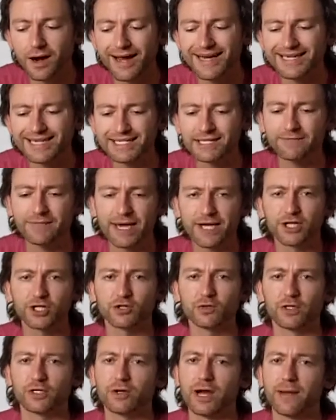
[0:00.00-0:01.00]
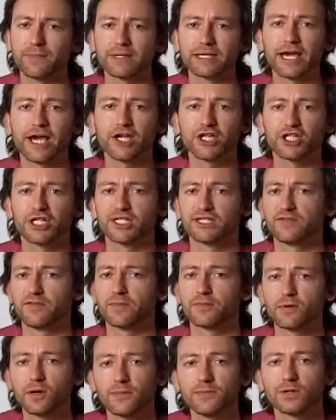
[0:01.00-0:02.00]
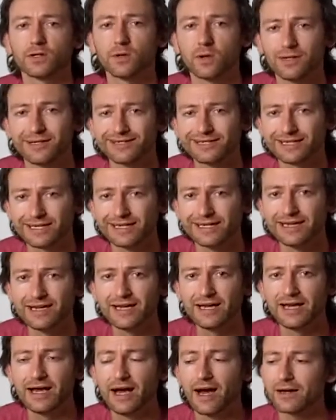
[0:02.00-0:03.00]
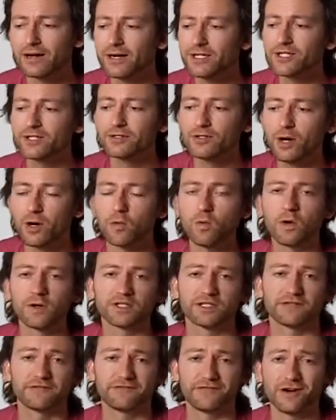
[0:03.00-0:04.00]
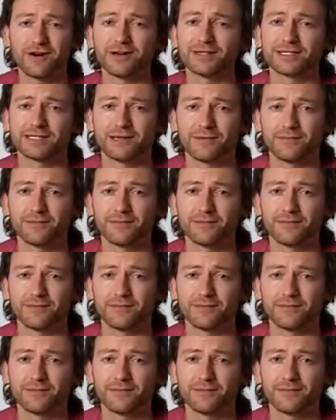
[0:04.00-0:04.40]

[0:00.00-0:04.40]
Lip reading: I need to make sure your application is of a proper quality, and I do not want to file